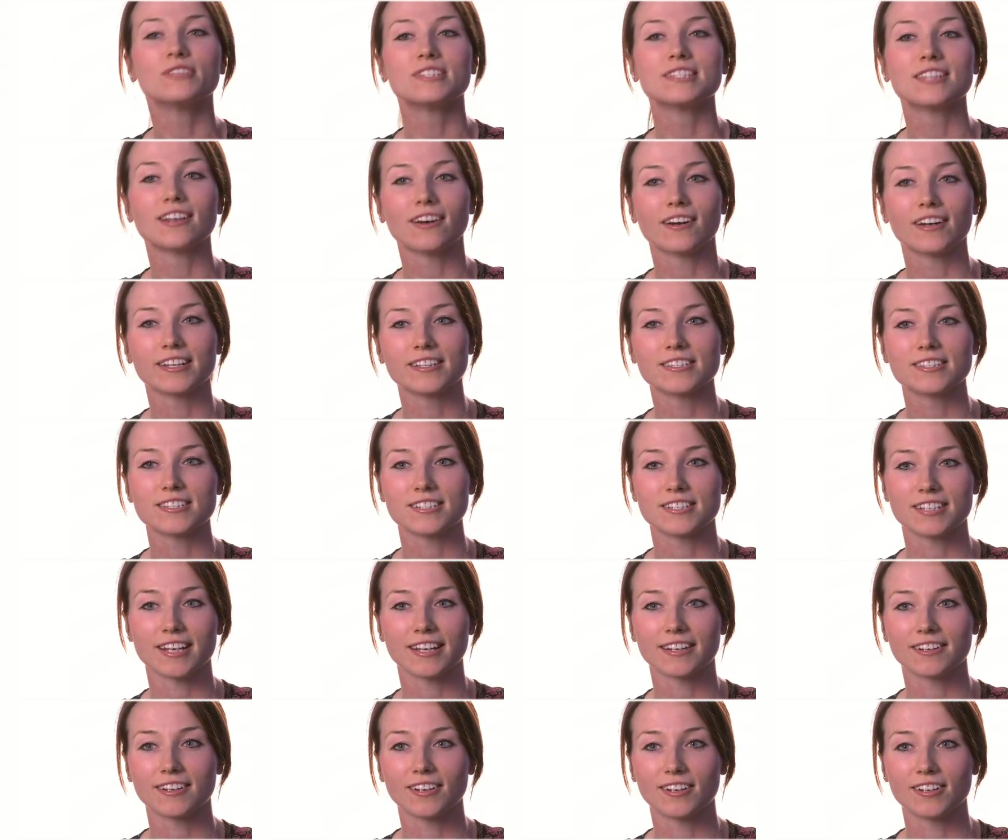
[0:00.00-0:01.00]
Science and
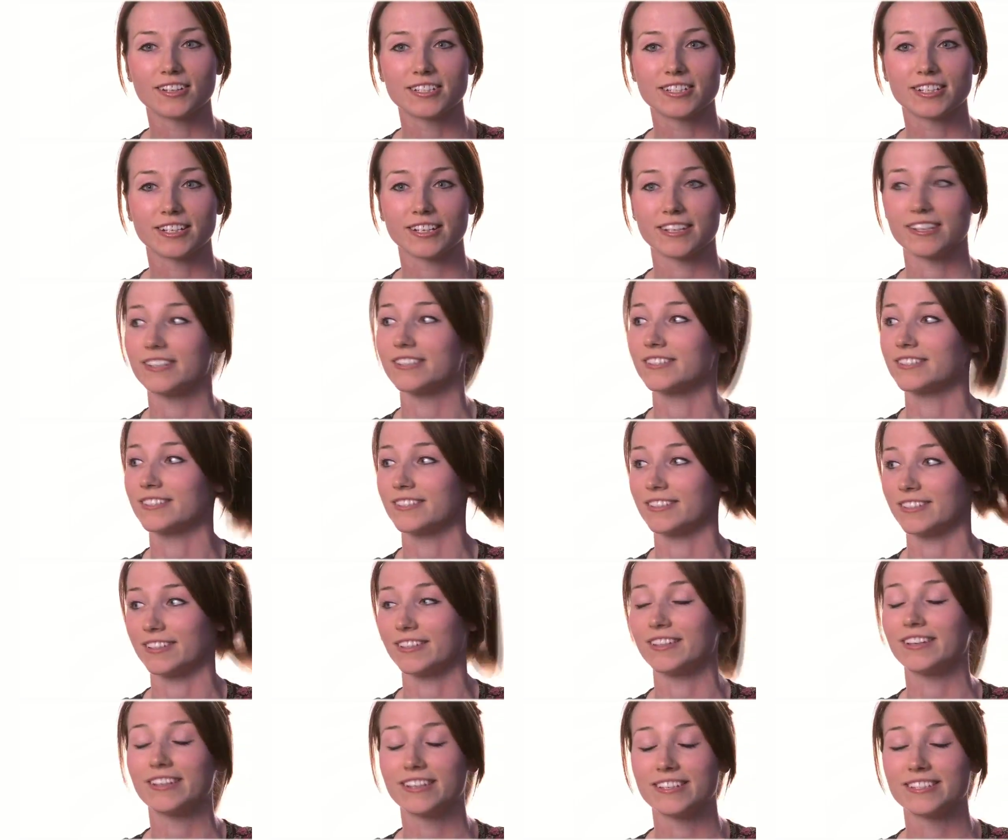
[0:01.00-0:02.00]
technology is,
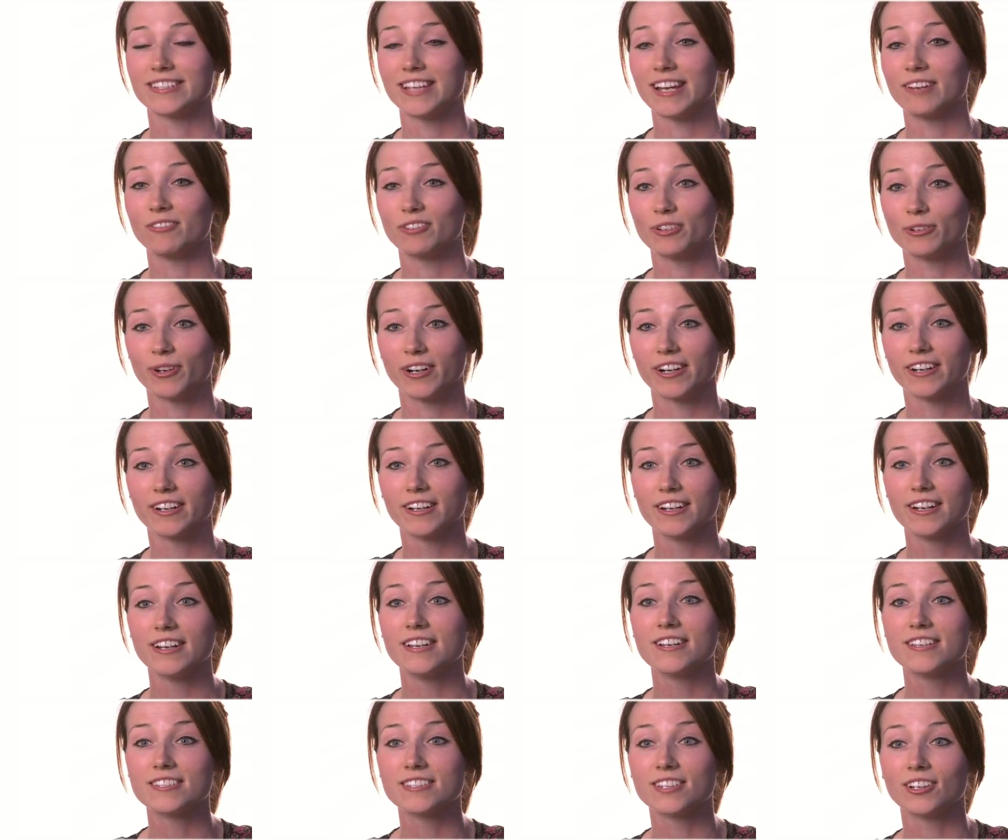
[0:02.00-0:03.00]
is everywhere.
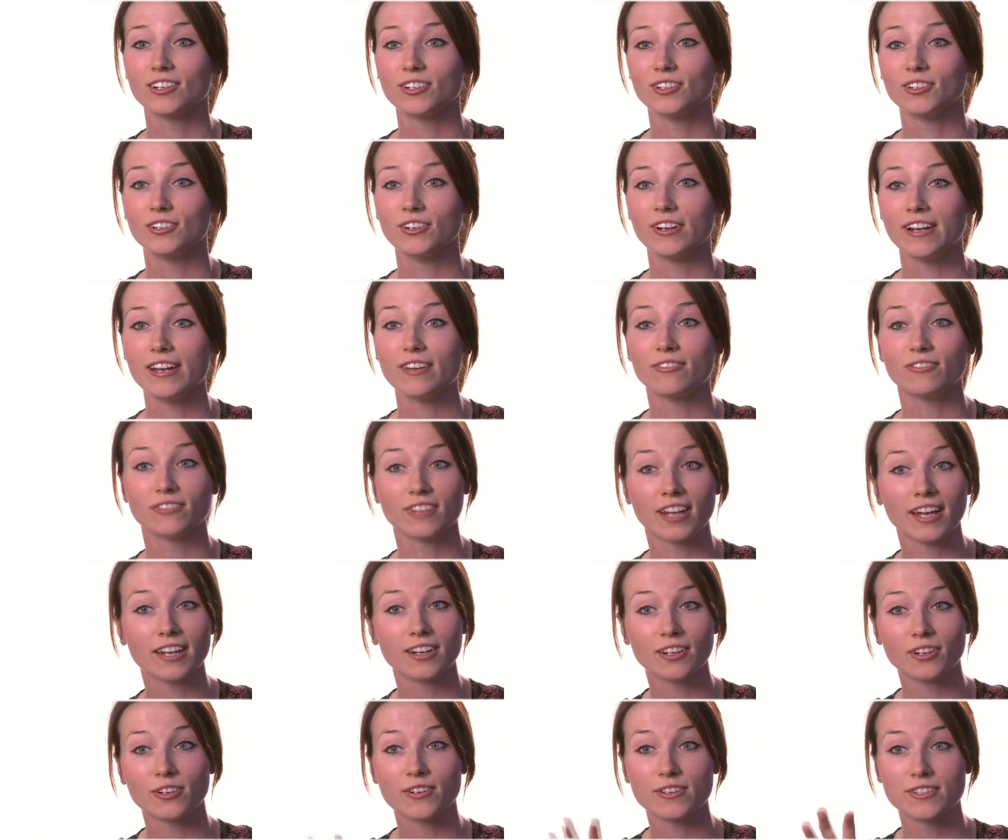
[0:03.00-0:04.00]
So if
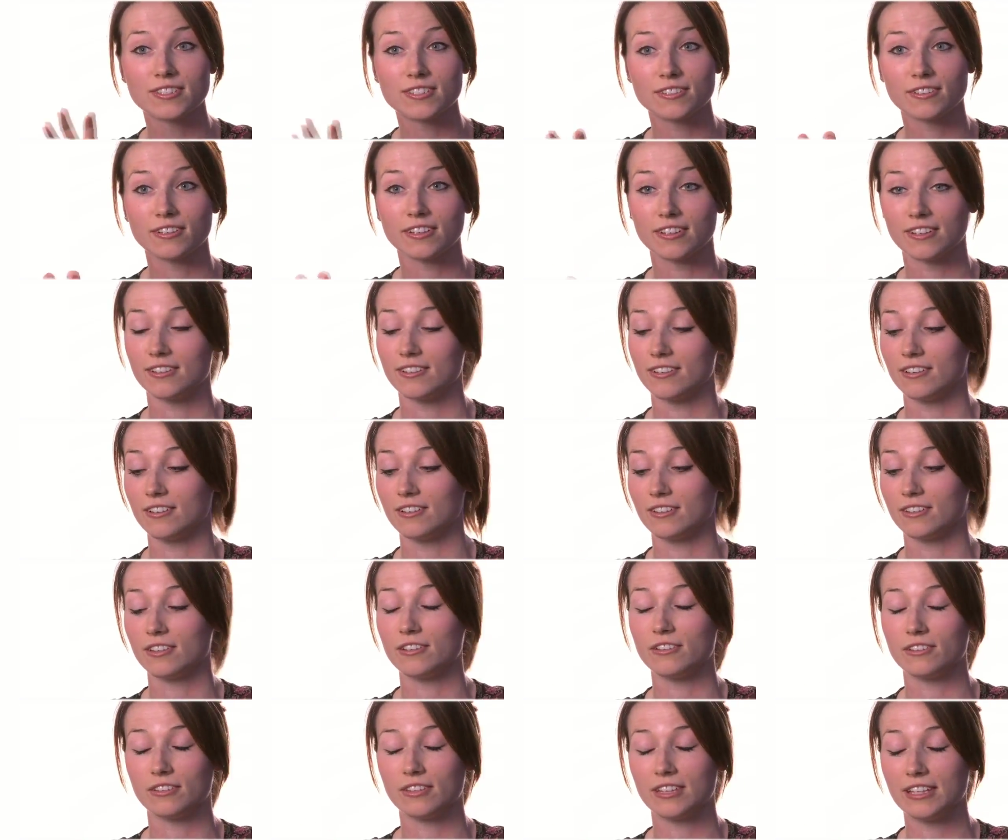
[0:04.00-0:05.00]
nano is the,
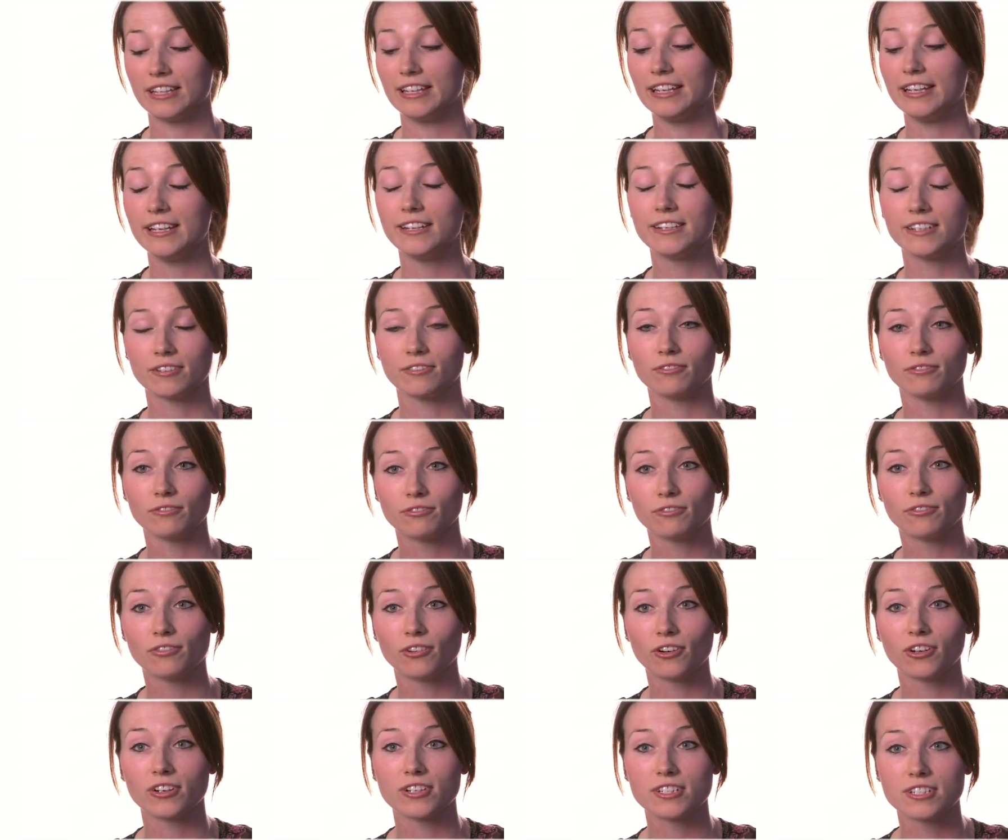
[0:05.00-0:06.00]
the, the leading
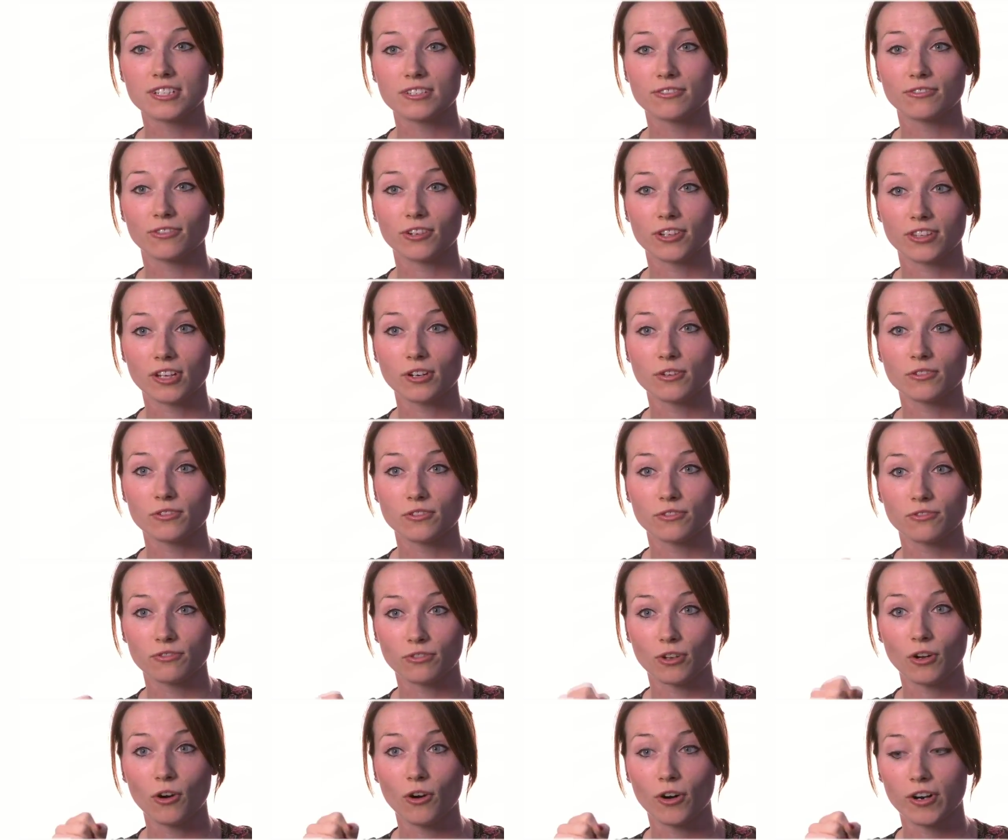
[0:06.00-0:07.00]
front for
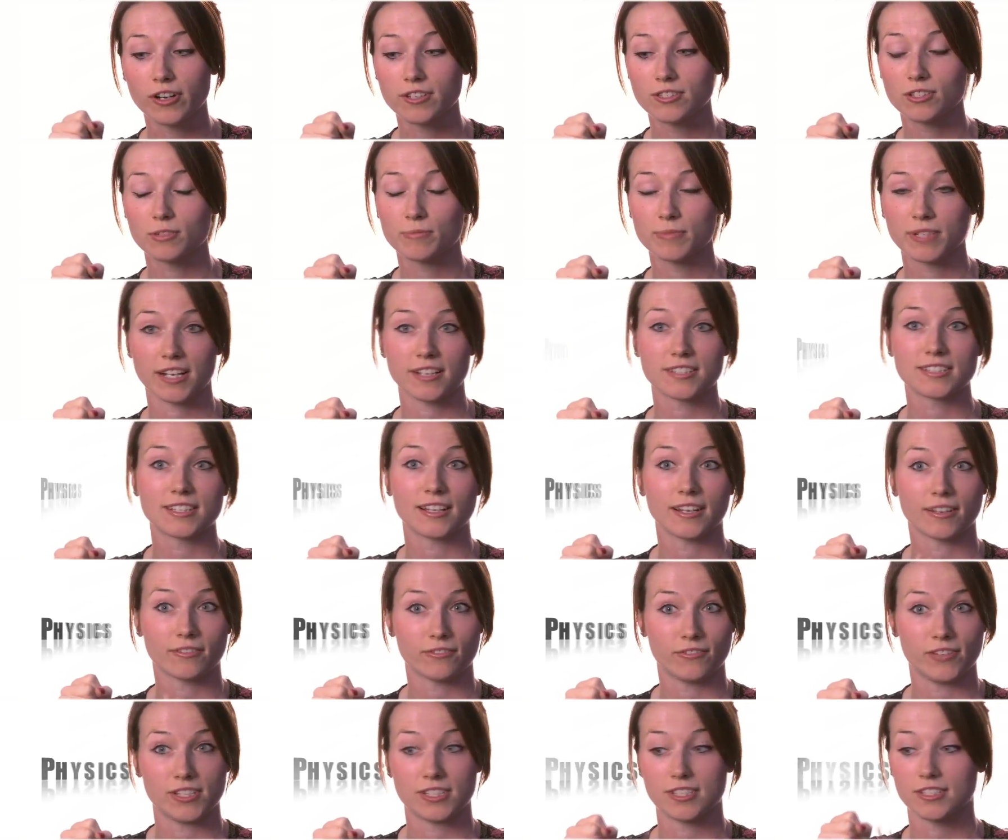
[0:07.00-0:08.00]
those core subjects
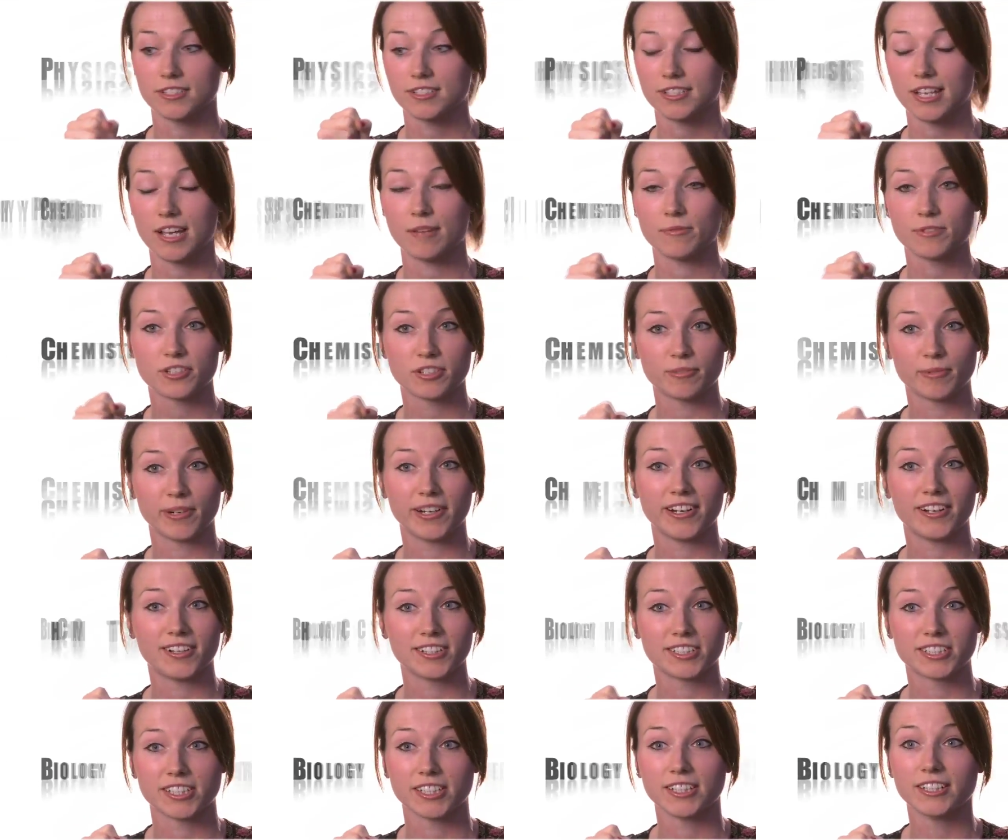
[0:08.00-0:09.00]
like physics, chemistry,
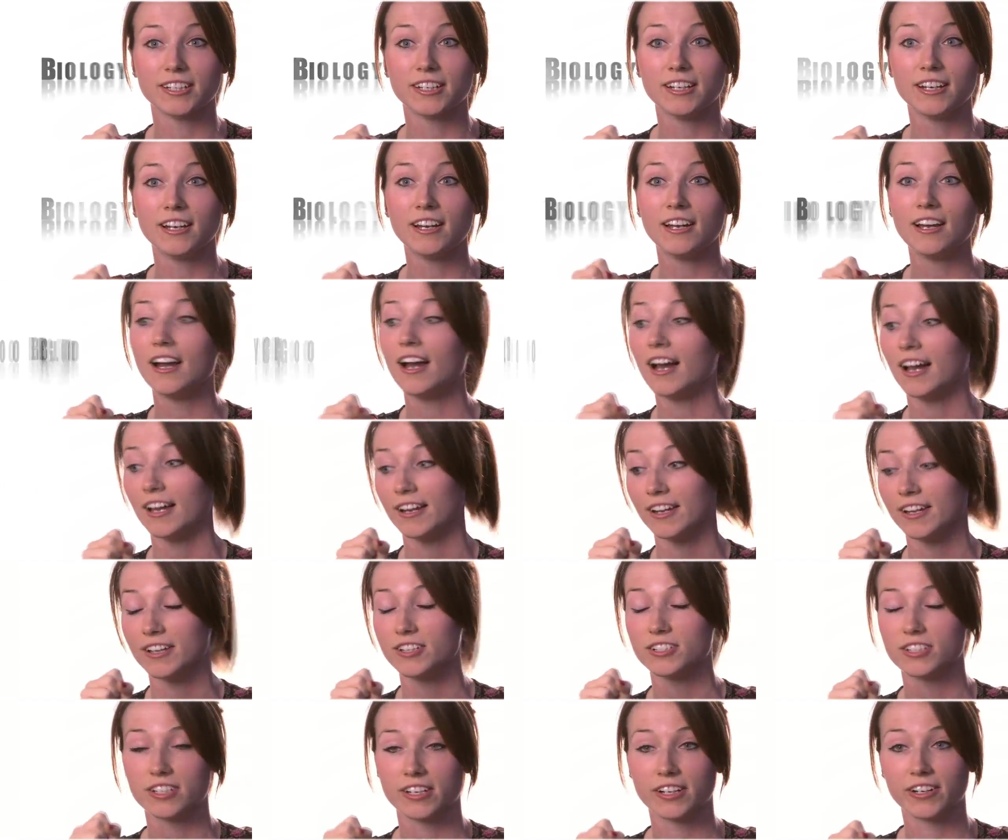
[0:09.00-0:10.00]
biology, and
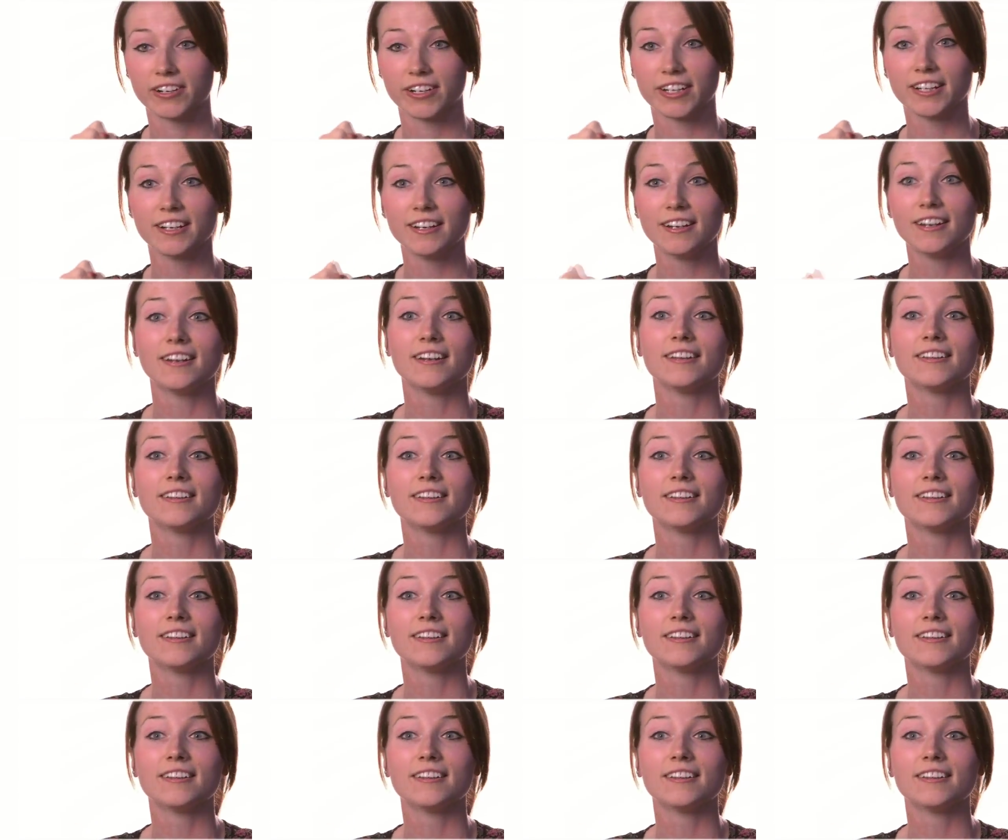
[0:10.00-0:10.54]
engineering,